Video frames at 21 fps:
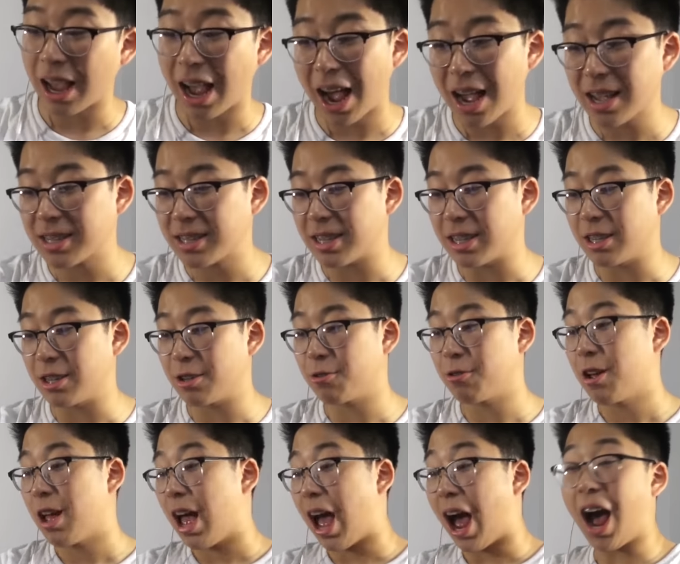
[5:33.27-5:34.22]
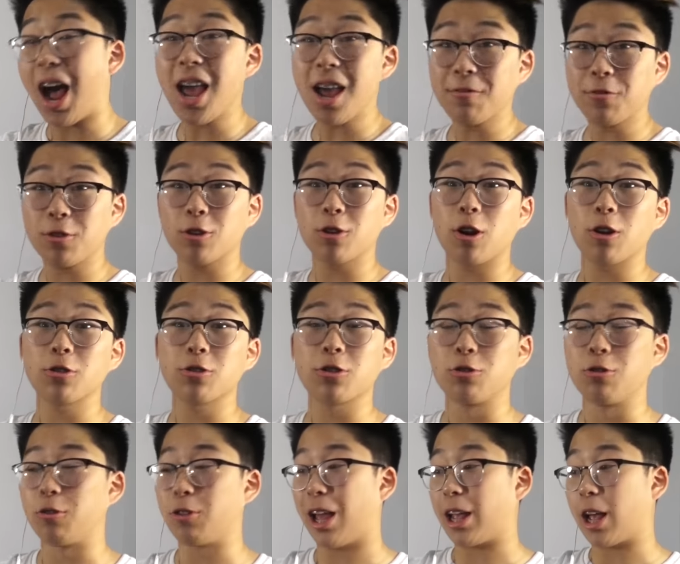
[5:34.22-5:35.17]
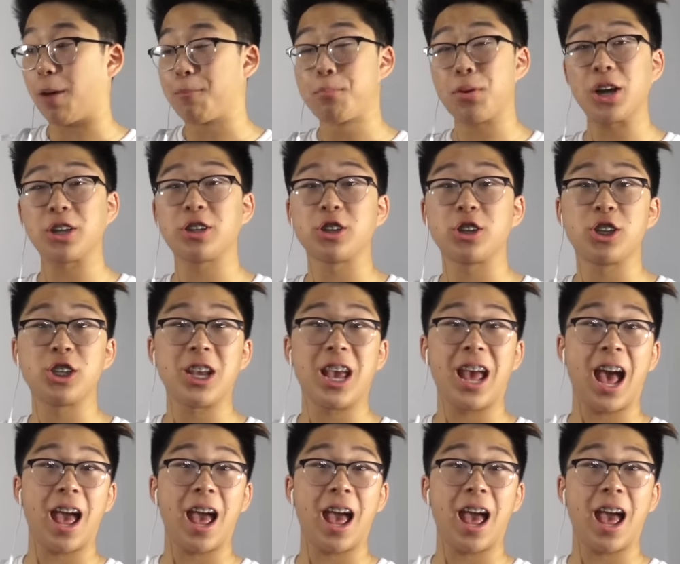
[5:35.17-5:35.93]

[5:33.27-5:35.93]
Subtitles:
I see you. I have to go through like a bunch of shit,